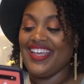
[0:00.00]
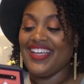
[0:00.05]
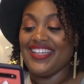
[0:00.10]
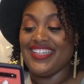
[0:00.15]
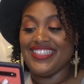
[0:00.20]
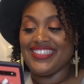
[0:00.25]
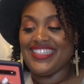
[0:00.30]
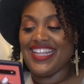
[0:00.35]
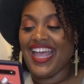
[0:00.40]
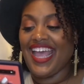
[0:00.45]

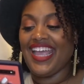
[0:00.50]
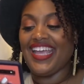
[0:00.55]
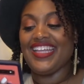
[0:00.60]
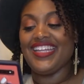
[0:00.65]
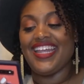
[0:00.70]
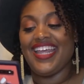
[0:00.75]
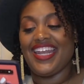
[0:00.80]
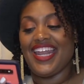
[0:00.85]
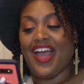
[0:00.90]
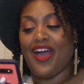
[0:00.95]
Good
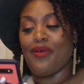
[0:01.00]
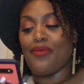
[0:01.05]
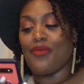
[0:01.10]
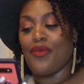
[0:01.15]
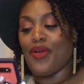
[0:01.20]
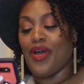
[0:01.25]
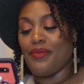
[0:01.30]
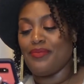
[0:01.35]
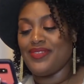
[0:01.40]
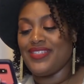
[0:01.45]
night, and I'll
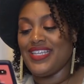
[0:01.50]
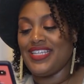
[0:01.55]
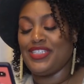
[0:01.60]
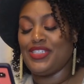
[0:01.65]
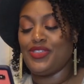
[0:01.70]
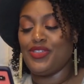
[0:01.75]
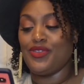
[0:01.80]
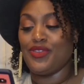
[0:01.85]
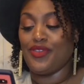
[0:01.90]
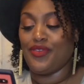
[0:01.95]

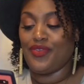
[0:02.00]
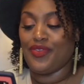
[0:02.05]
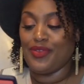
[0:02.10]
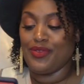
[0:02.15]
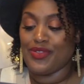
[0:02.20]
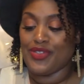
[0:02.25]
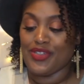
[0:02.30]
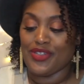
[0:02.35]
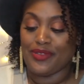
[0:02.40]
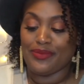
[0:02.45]
update you in the
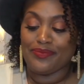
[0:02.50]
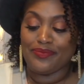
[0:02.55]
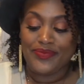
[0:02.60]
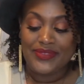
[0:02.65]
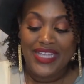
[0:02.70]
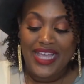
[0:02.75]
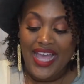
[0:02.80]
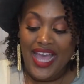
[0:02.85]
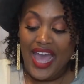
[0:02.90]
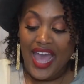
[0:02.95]
future.
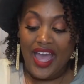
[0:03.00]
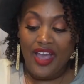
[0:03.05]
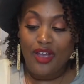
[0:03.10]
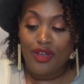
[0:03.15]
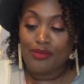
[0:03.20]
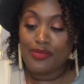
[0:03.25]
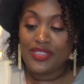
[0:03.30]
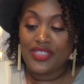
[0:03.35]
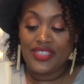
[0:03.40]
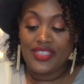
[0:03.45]
I
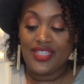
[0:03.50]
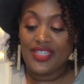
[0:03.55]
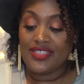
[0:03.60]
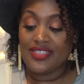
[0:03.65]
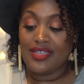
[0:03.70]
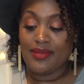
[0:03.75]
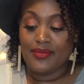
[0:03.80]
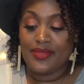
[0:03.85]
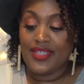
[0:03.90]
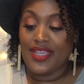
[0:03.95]
hope she
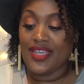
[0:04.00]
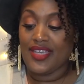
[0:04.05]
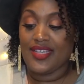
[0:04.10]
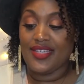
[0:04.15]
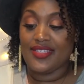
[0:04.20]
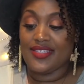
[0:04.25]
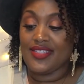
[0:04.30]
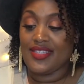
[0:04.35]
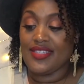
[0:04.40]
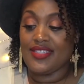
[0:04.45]
does update
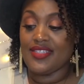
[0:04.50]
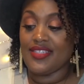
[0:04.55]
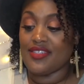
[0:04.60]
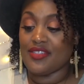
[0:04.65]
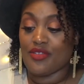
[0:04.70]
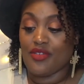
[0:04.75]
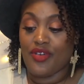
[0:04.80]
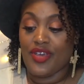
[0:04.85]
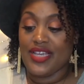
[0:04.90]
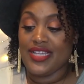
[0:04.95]
because this
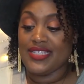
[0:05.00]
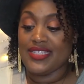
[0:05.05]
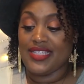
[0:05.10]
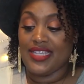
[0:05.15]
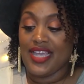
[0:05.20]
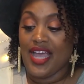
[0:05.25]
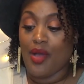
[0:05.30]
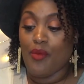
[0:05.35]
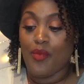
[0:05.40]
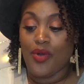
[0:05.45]
is
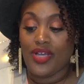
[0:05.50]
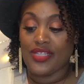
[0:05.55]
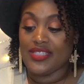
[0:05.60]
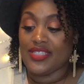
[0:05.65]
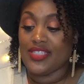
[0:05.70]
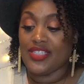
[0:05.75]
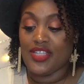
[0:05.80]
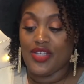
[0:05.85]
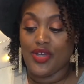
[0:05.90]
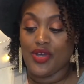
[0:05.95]
crazy. I want
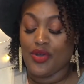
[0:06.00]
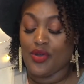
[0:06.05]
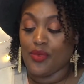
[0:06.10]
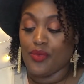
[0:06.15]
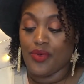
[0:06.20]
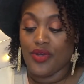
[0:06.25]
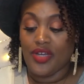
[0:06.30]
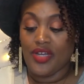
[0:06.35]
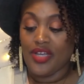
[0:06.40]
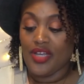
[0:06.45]
to
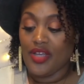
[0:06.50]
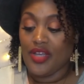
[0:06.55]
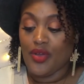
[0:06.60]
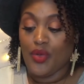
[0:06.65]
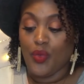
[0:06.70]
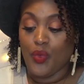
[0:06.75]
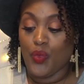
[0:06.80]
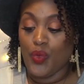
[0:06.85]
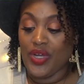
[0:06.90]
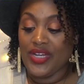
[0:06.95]
know
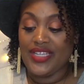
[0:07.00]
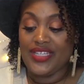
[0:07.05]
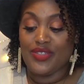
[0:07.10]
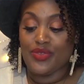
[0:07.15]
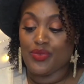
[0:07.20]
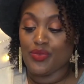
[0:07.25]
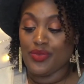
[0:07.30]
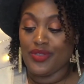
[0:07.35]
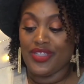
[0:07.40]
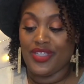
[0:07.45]
what
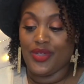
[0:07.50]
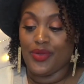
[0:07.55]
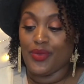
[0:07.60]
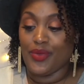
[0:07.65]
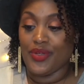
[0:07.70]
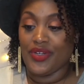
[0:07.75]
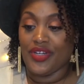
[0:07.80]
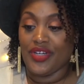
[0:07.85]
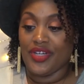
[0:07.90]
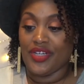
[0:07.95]
is really
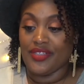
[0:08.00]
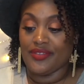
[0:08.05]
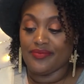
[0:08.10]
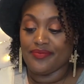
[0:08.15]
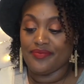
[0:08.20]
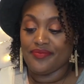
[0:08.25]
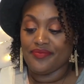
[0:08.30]
going on.